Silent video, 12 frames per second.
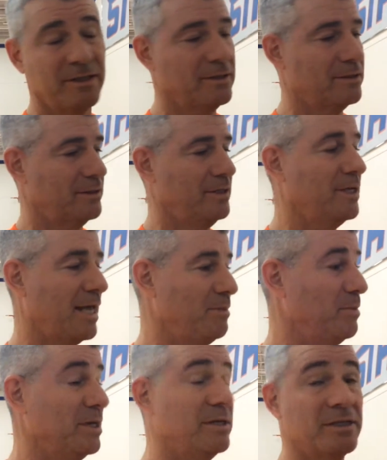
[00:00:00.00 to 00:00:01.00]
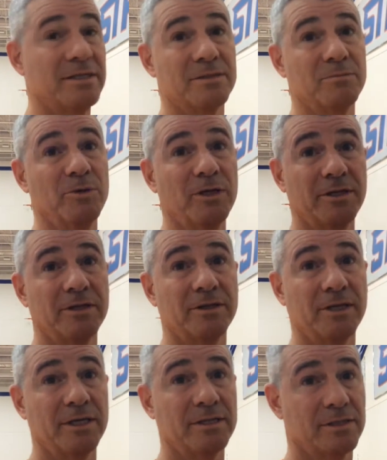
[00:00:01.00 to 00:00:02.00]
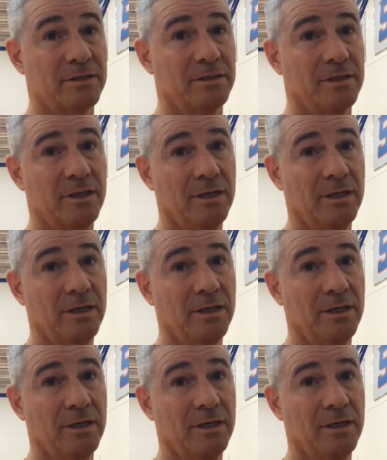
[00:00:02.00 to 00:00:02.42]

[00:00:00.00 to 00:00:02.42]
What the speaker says: and he came in and did some really good things, and